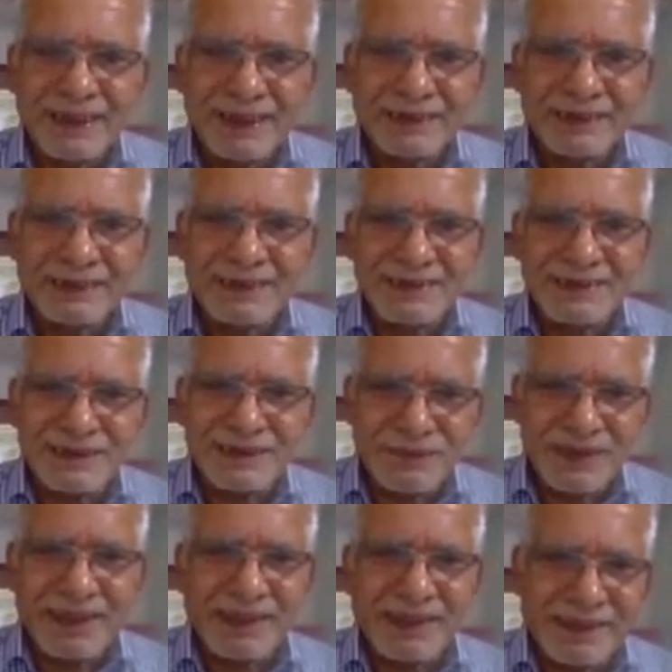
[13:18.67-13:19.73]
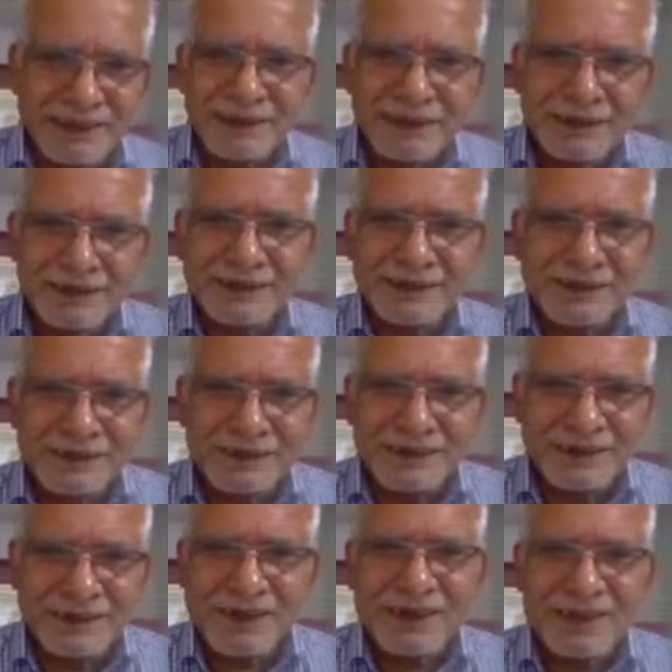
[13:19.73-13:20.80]
and this is where the
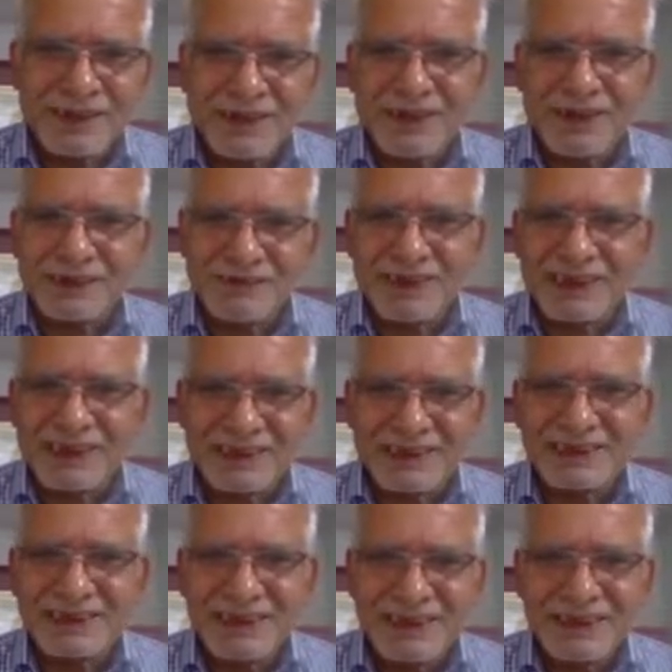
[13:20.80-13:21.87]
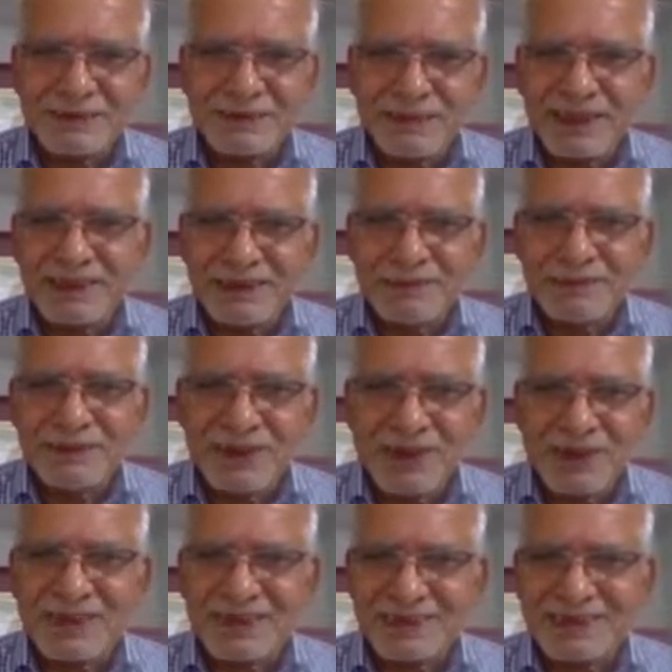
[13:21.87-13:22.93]
Lord Cornwallis split the
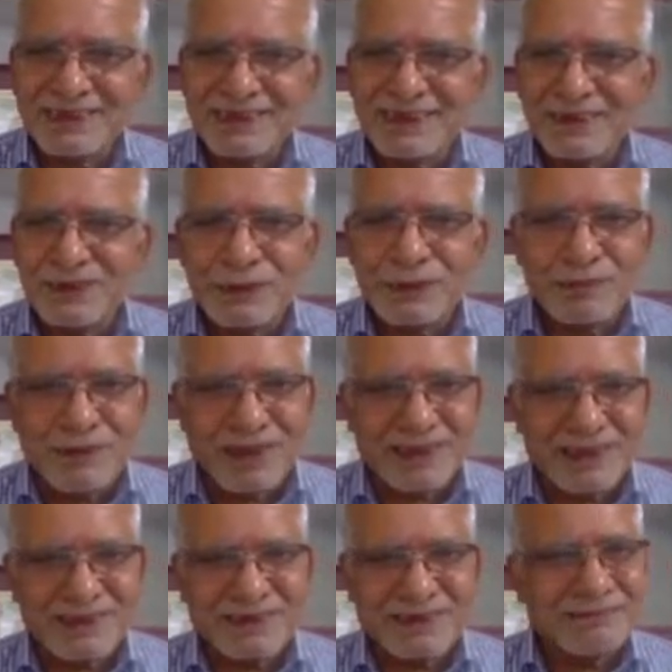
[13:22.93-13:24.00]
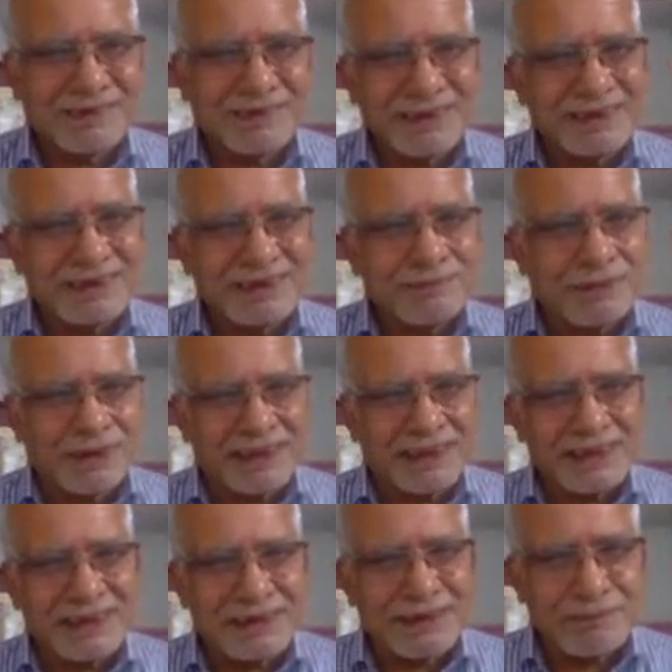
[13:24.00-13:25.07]
bureaucracy in two parts. One is the
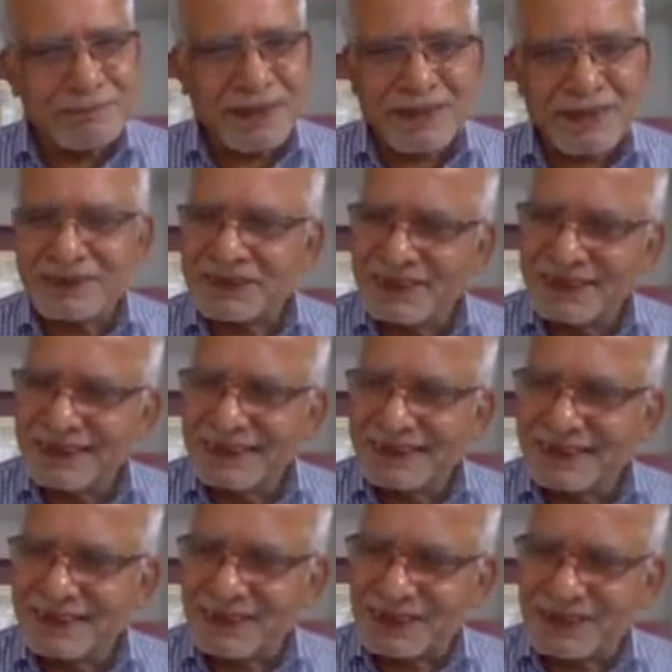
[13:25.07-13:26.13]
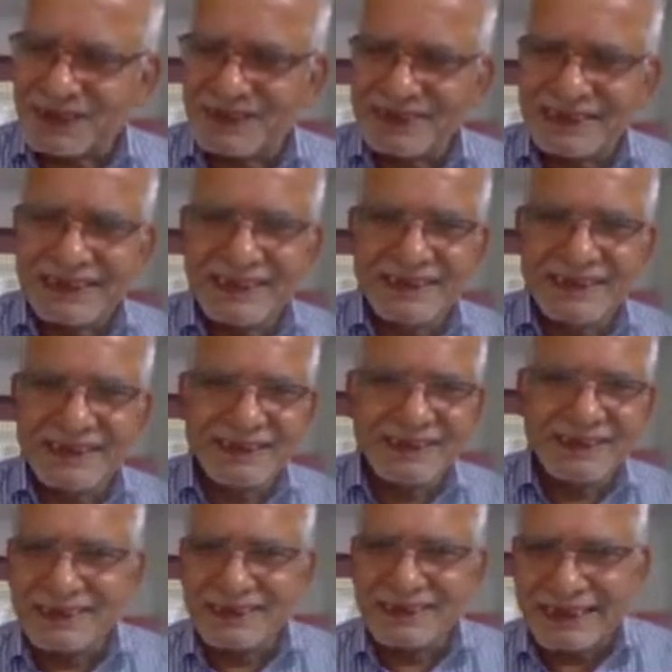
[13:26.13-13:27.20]
political branch that was to needle
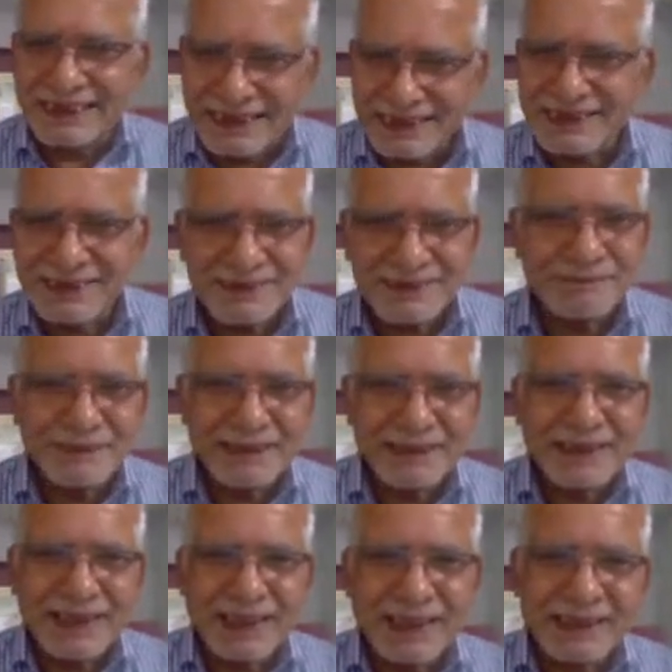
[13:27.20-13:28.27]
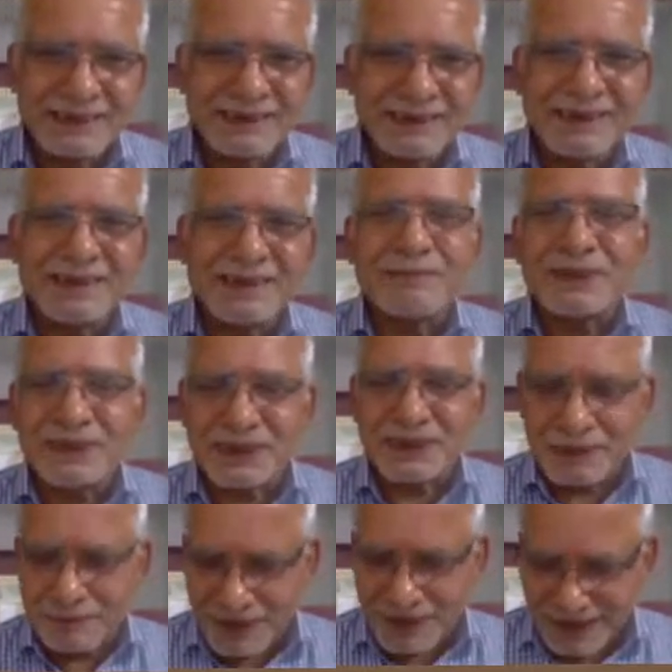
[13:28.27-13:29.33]
the kings and a
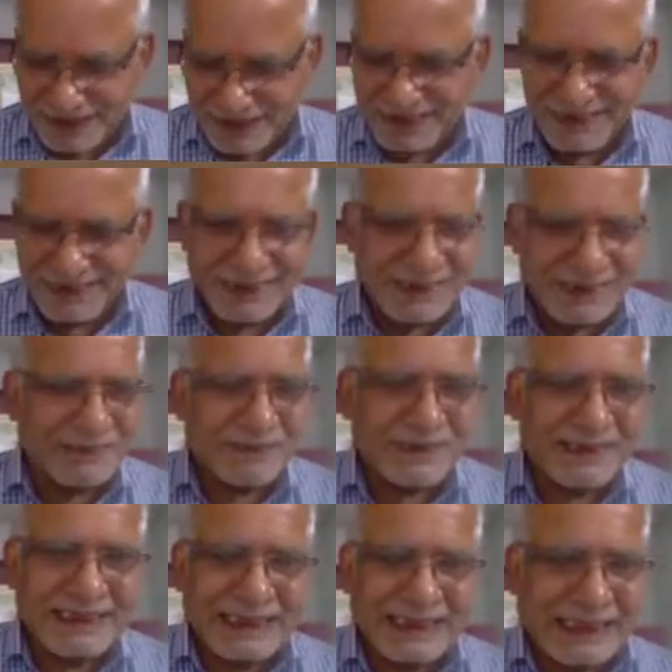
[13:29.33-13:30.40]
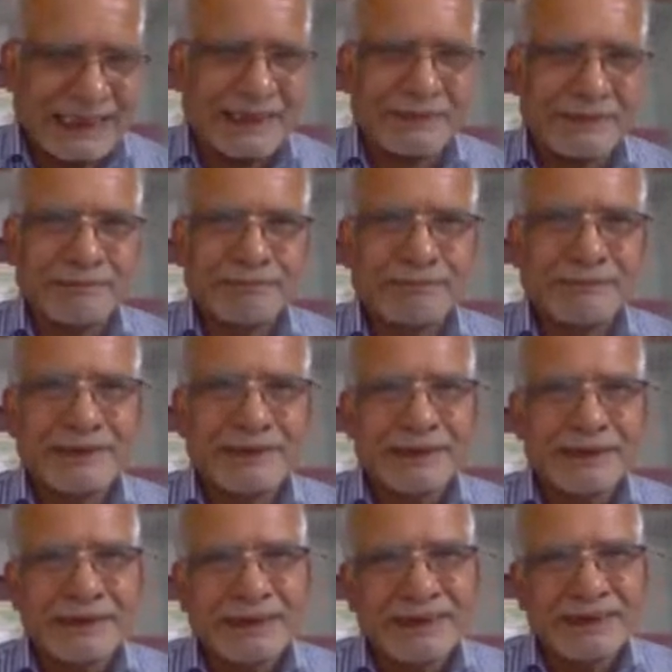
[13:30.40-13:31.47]
commercial branch. That's for the trade
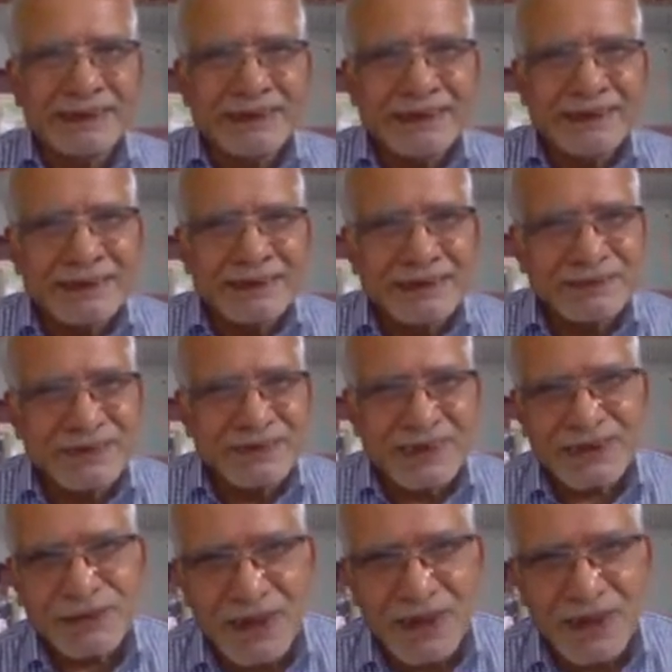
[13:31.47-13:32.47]
the First